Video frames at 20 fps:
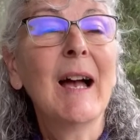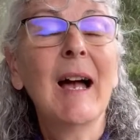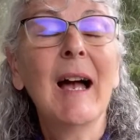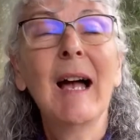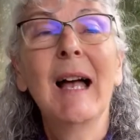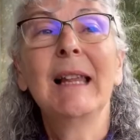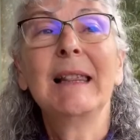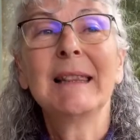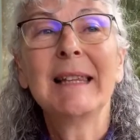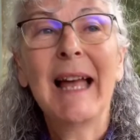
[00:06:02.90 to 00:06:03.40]

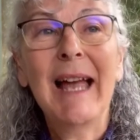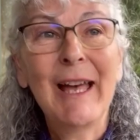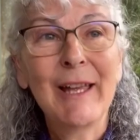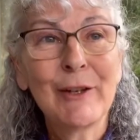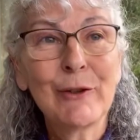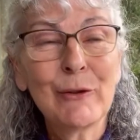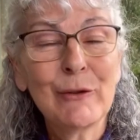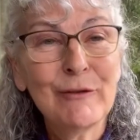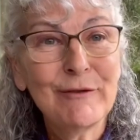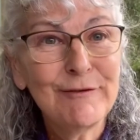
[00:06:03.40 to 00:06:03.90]
a
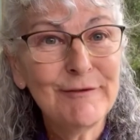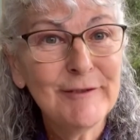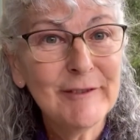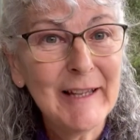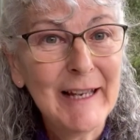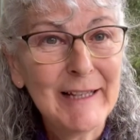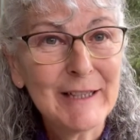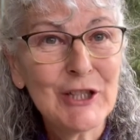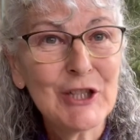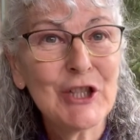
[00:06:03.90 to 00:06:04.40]
lateral
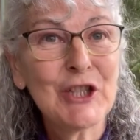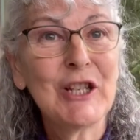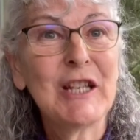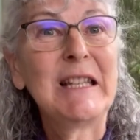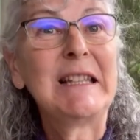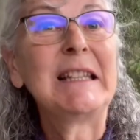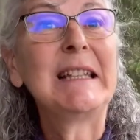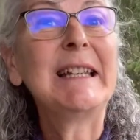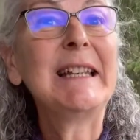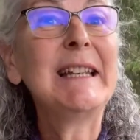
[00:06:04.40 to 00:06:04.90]

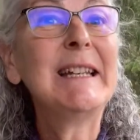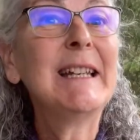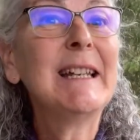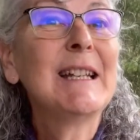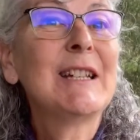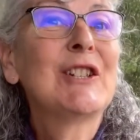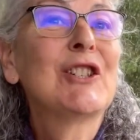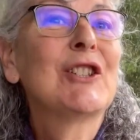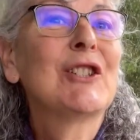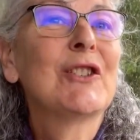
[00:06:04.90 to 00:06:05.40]
flexion
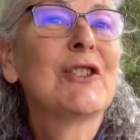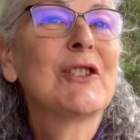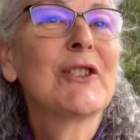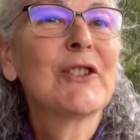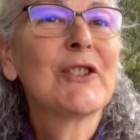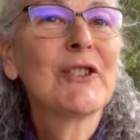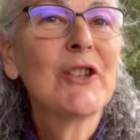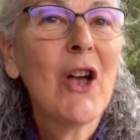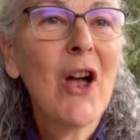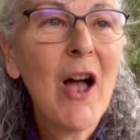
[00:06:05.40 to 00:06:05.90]
leading to
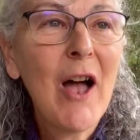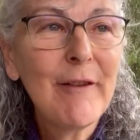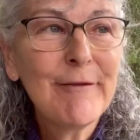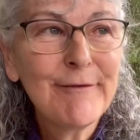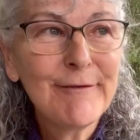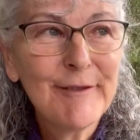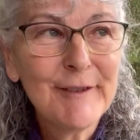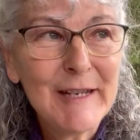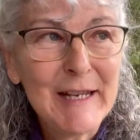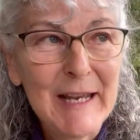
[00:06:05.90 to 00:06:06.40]

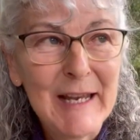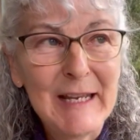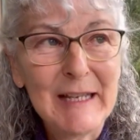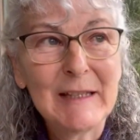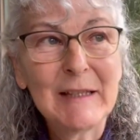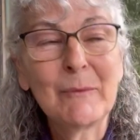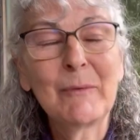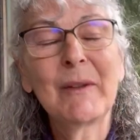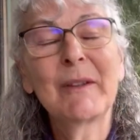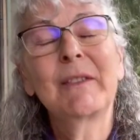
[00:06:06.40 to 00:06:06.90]

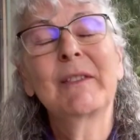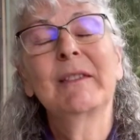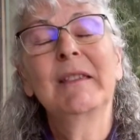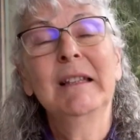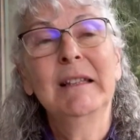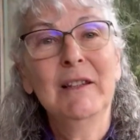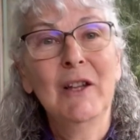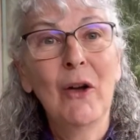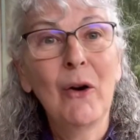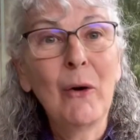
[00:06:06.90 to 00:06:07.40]
softening with the
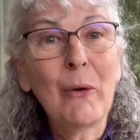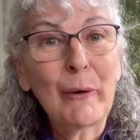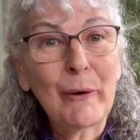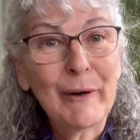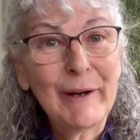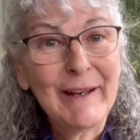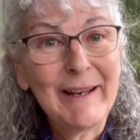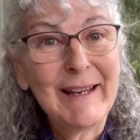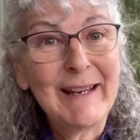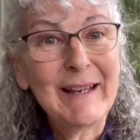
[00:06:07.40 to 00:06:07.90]

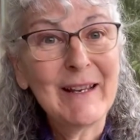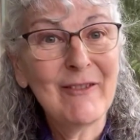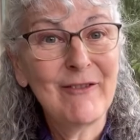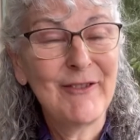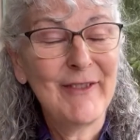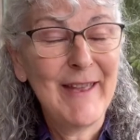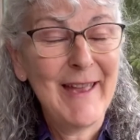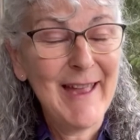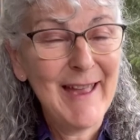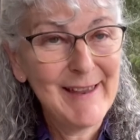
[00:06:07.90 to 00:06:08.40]
lowering of
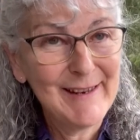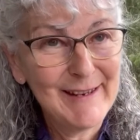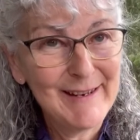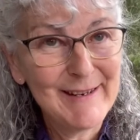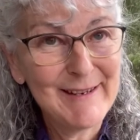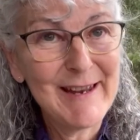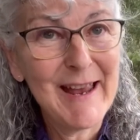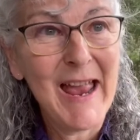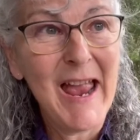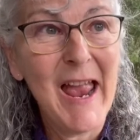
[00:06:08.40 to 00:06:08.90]
the head
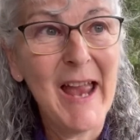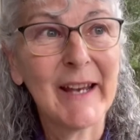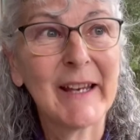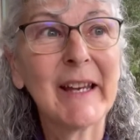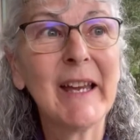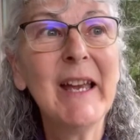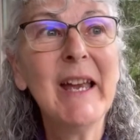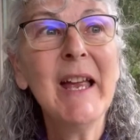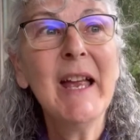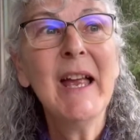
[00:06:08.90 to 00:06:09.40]
and neck,
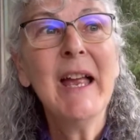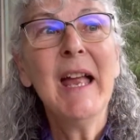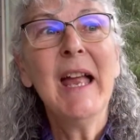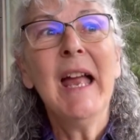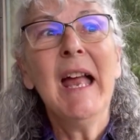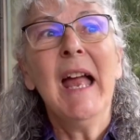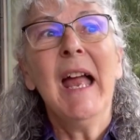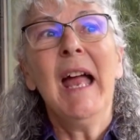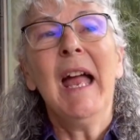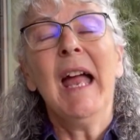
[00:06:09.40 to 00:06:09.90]

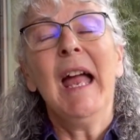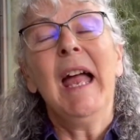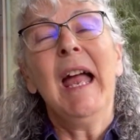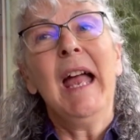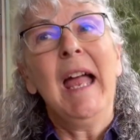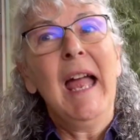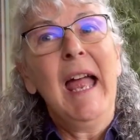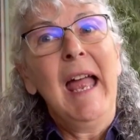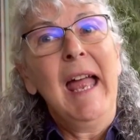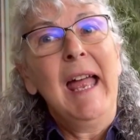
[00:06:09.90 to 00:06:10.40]

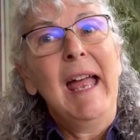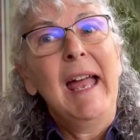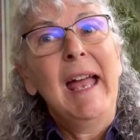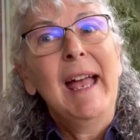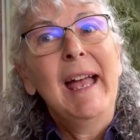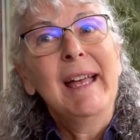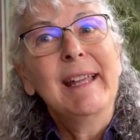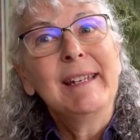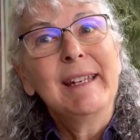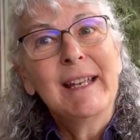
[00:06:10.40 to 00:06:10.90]

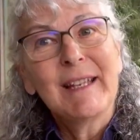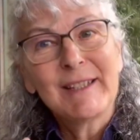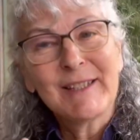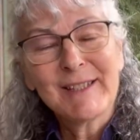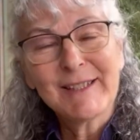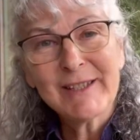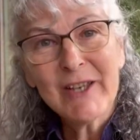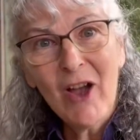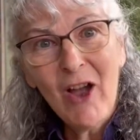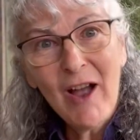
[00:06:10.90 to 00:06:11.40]
and a
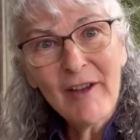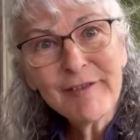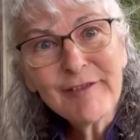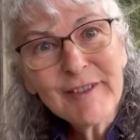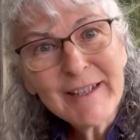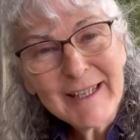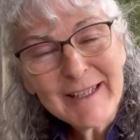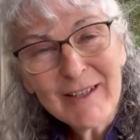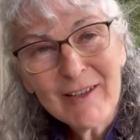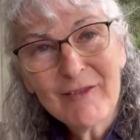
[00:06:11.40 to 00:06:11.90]

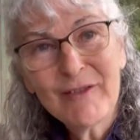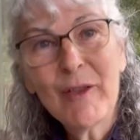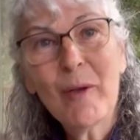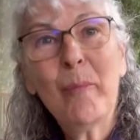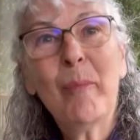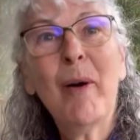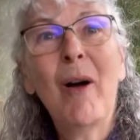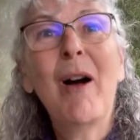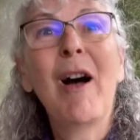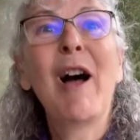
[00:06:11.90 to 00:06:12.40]
softening of the
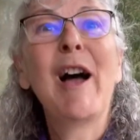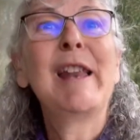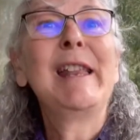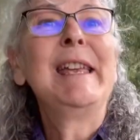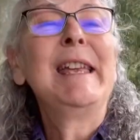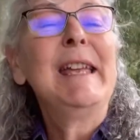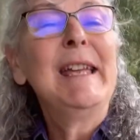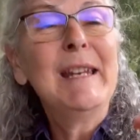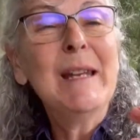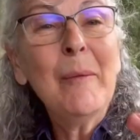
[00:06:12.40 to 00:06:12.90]

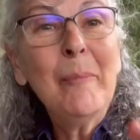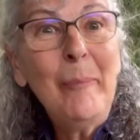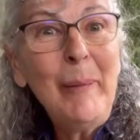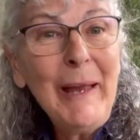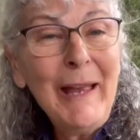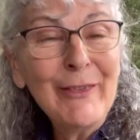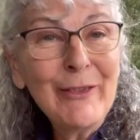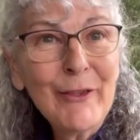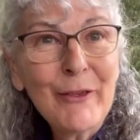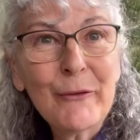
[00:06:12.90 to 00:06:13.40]
body and a
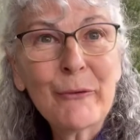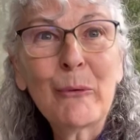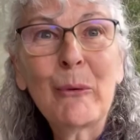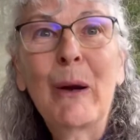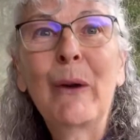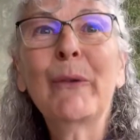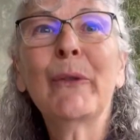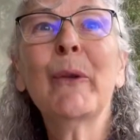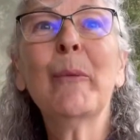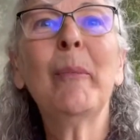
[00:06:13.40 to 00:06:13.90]
bend
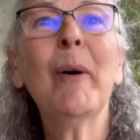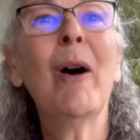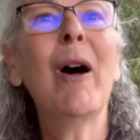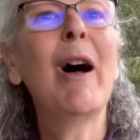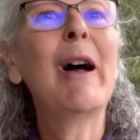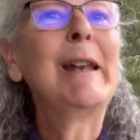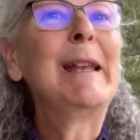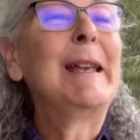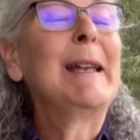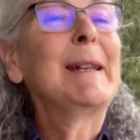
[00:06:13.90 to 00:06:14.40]
throughout the
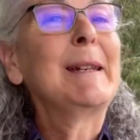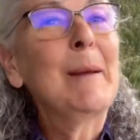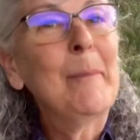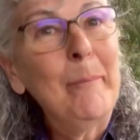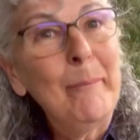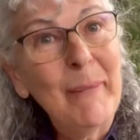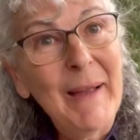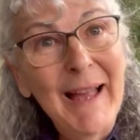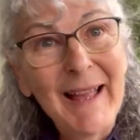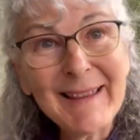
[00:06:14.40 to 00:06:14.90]
body and a
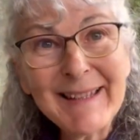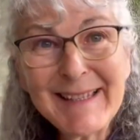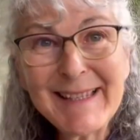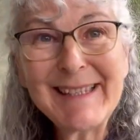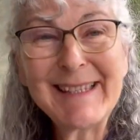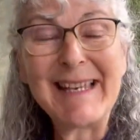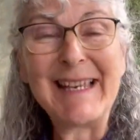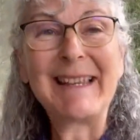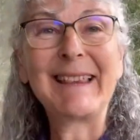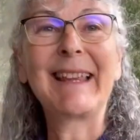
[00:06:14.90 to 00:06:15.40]

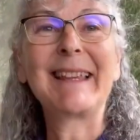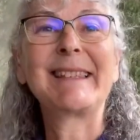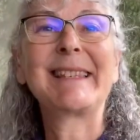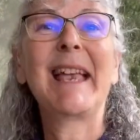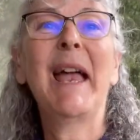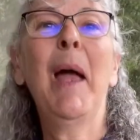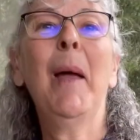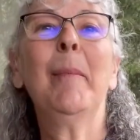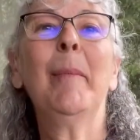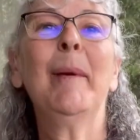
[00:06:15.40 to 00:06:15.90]
balancing that's
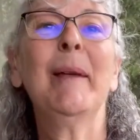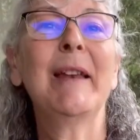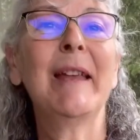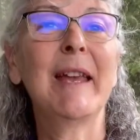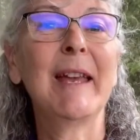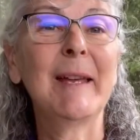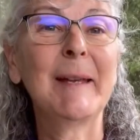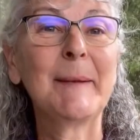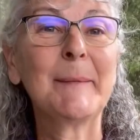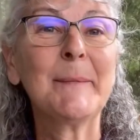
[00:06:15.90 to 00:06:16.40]

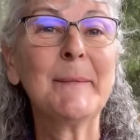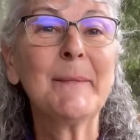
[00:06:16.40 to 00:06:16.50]
happening,